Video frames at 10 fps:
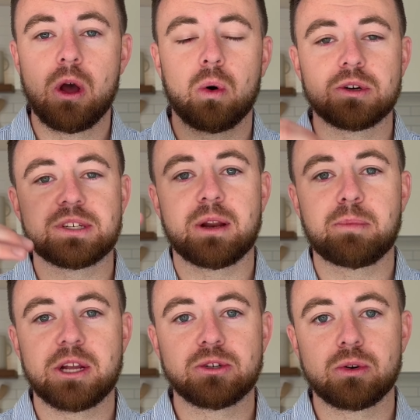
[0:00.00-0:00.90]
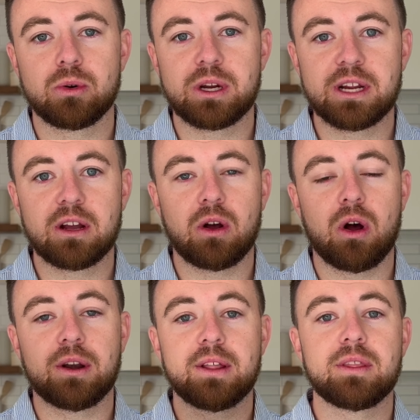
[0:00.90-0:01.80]
or San Pedro Creek
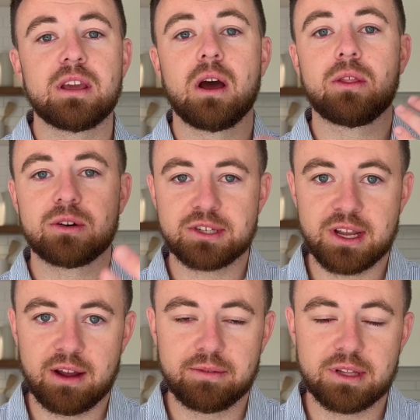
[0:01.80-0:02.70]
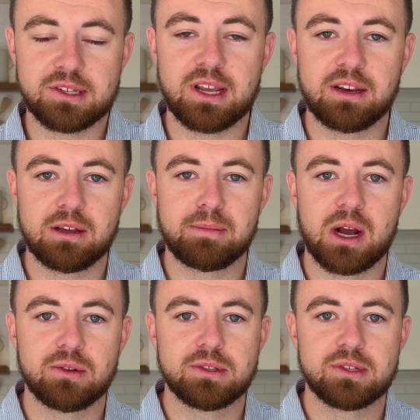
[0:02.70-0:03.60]
on the other side of the Sandia
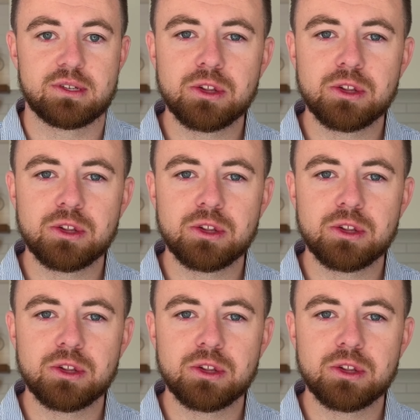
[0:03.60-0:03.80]
Mountains.